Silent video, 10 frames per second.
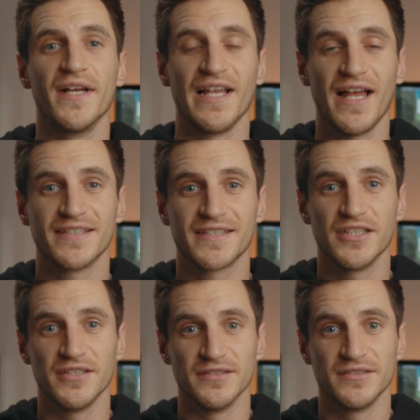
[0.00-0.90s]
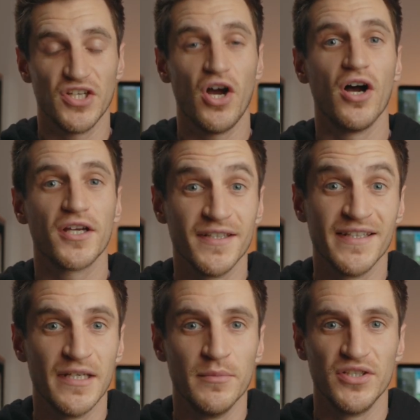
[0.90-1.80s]
glass can darken
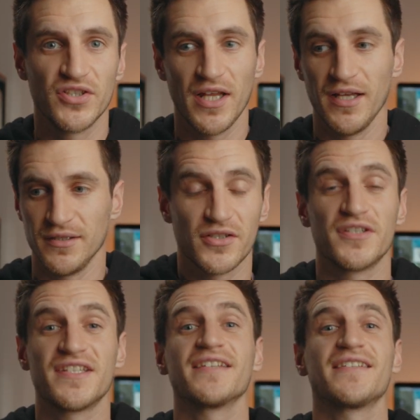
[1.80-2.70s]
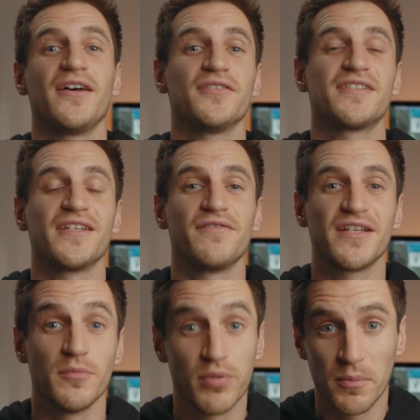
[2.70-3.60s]
the image slightly. So to test out to see if
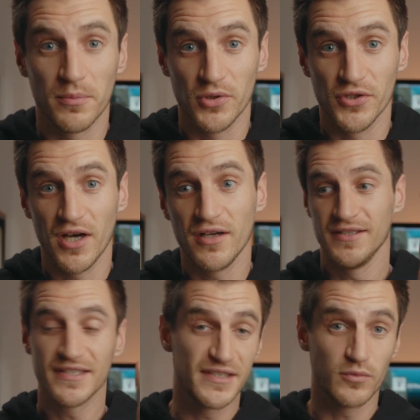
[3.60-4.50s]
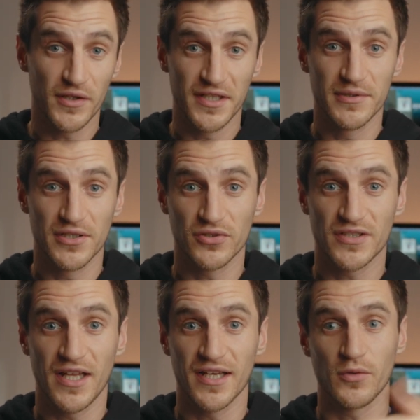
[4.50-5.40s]
that's a problem or not, this is what the image
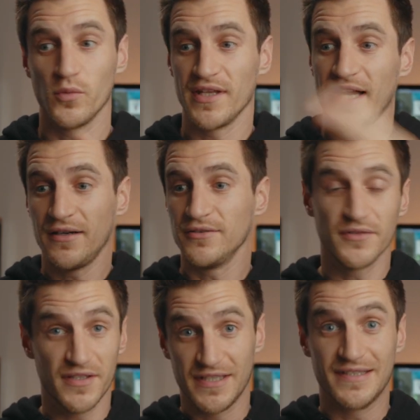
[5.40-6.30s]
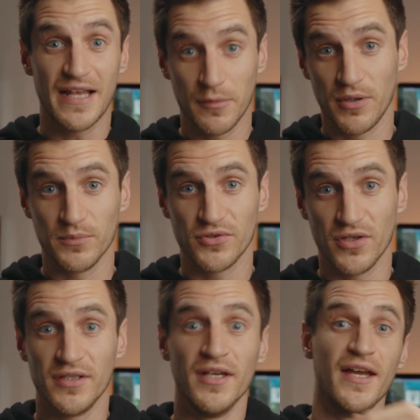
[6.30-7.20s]
looks like without the
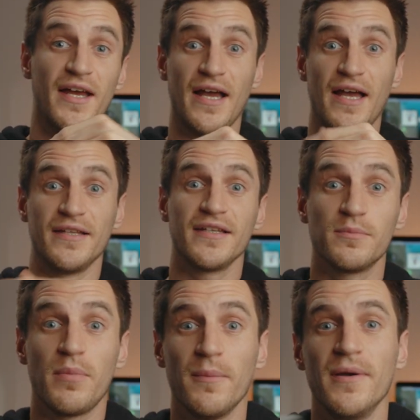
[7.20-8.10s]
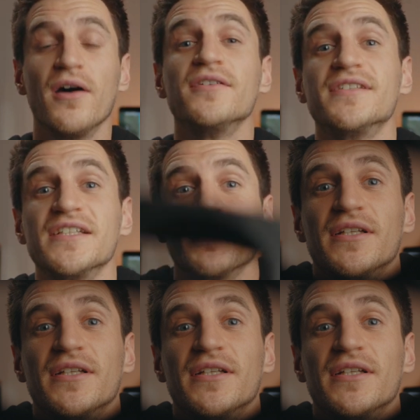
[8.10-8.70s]
teleprompter on. And let's pop it on and see what